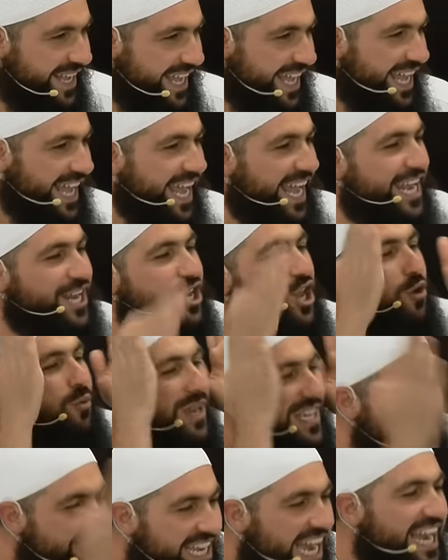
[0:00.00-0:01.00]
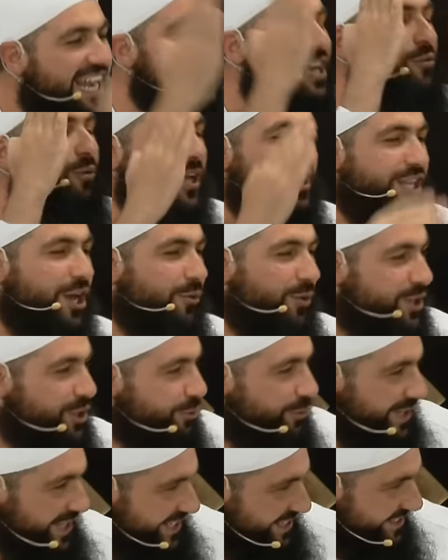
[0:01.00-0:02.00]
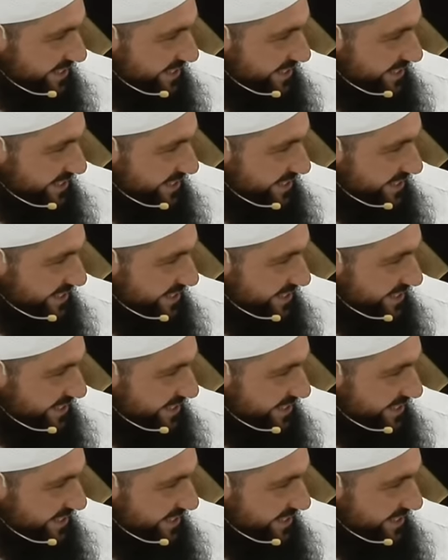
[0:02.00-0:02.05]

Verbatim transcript: He knew exactly what they were doing.